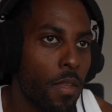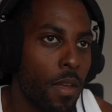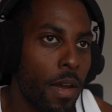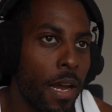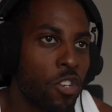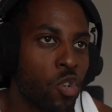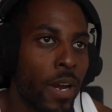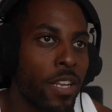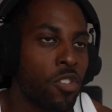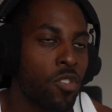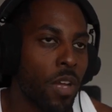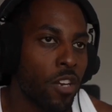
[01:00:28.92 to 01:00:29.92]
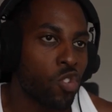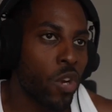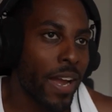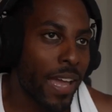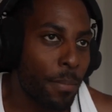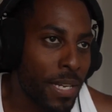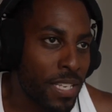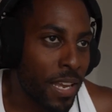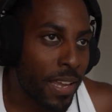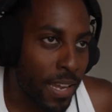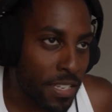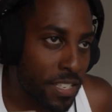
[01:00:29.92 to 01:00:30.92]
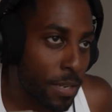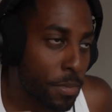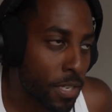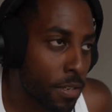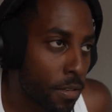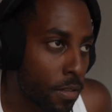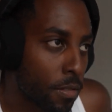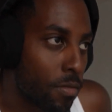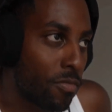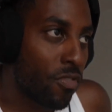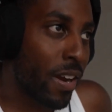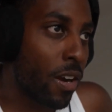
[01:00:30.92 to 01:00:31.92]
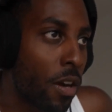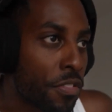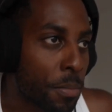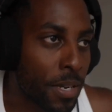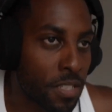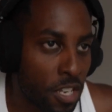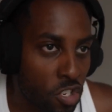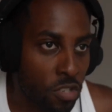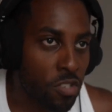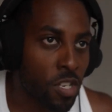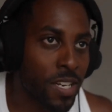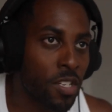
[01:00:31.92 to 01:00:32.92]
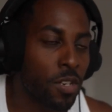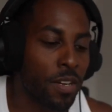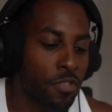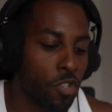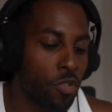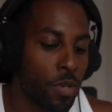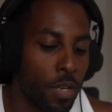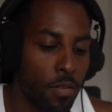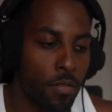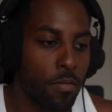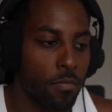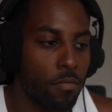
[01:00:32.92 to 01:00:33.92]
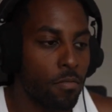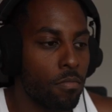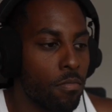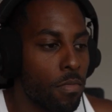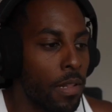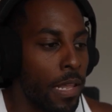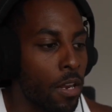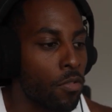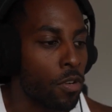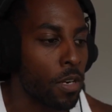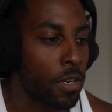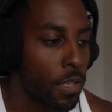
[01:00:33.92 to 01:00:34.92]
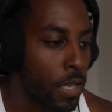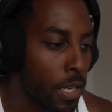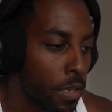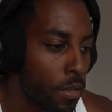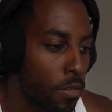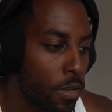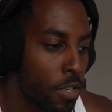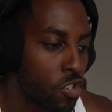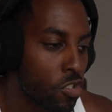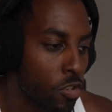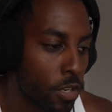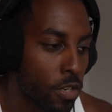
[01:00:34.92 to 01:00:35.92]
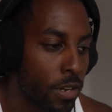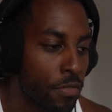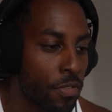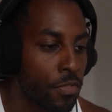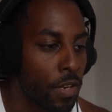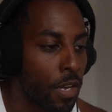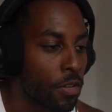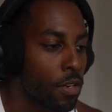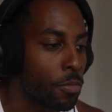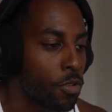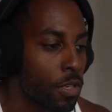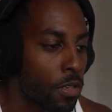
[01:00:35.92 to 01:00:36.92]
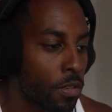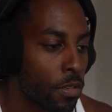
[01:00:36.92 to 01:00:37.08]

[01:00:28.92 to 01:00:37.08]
I try and get my 10K steps in right after my session, so I don't have to do it later on in the day. I just knock everything out in the morning.